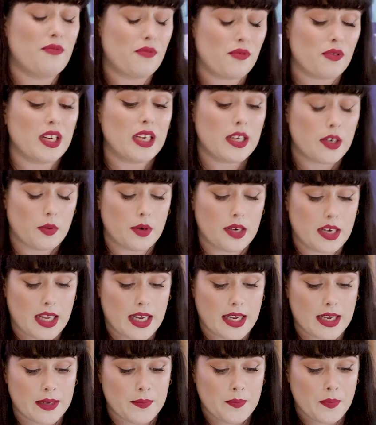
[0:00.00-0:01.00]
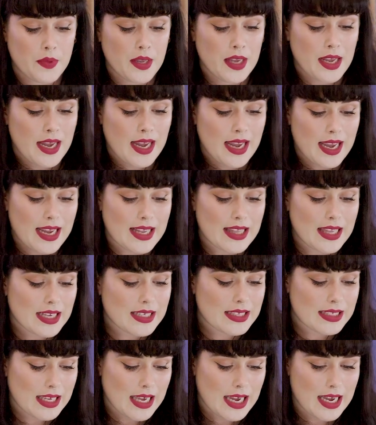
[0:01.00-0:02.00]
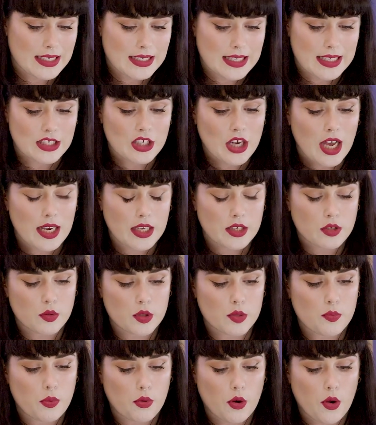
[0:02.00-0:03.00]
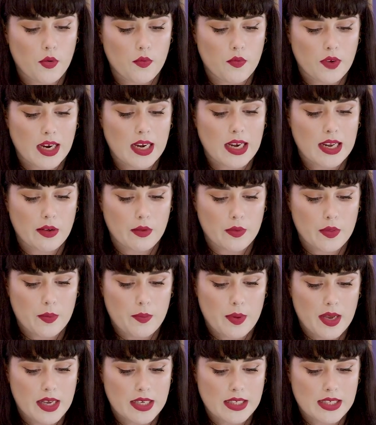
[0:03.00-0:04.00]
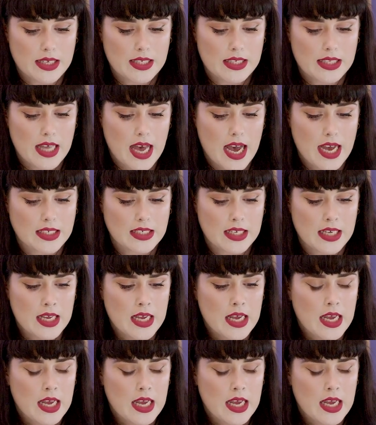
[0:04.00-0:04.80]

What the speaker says: frequently. In this case, the challenge was brought really on the basis that